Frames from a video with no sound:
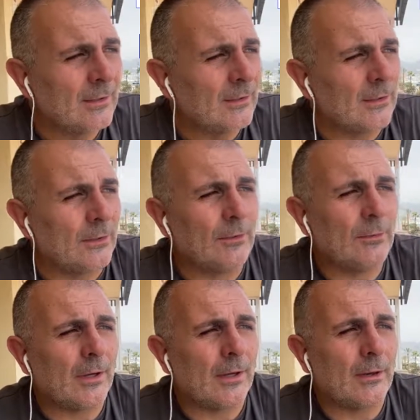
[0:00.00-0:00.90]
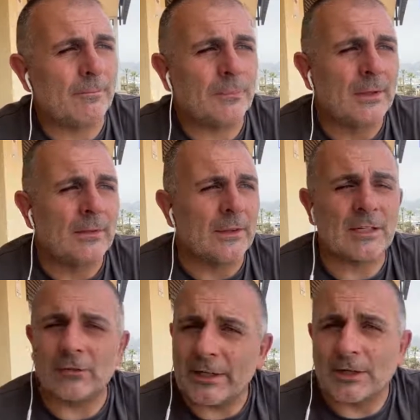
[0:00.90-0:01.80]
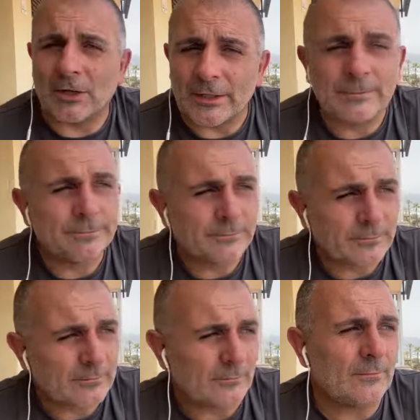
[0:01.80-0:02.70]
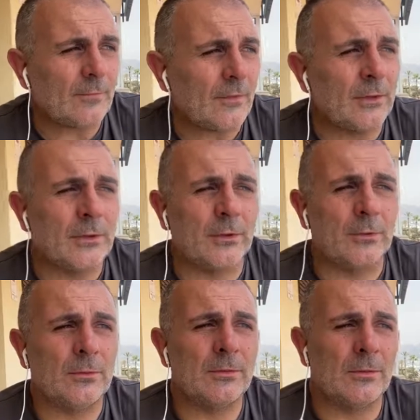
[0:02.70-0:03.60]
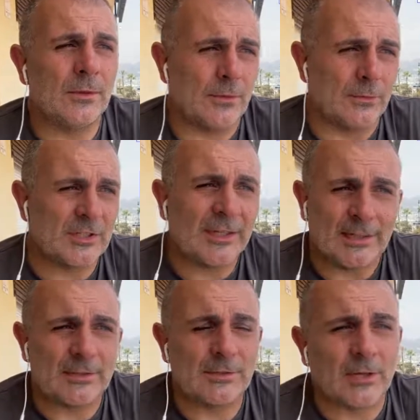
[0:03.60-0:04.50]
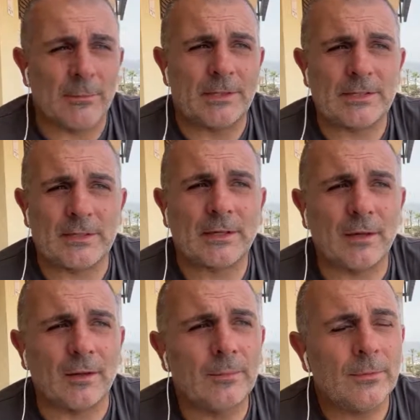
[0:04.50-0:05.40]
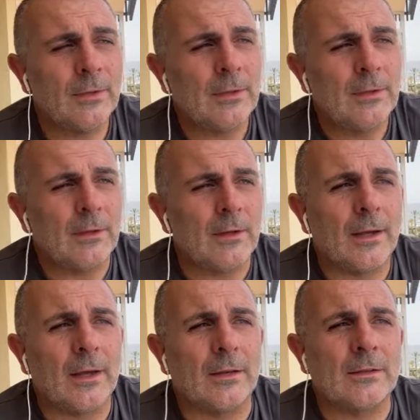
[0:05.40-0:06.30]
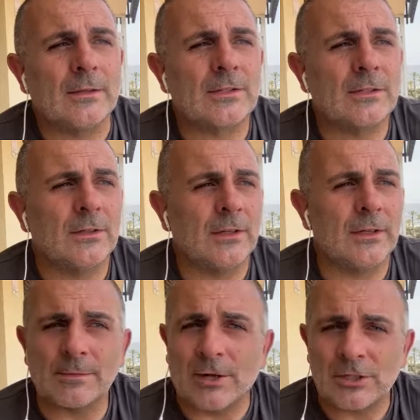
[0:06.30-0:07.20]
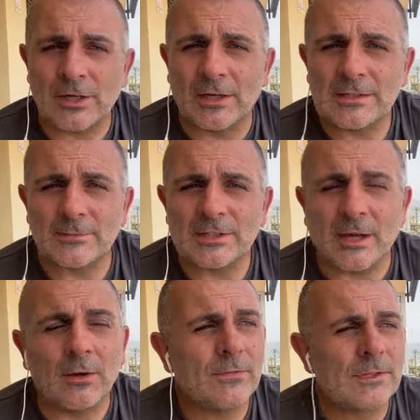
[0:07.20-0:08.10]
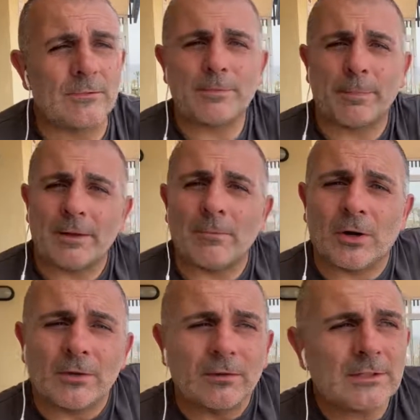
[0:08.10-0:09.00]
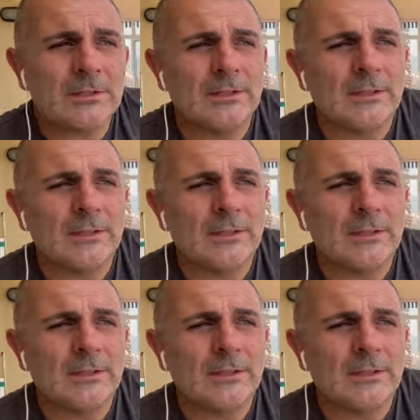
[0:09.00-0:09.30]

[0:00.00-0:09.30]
You know, there's a great guy whose kids were coming to the club, and he's a martial artist himself. His name's Ben Miles.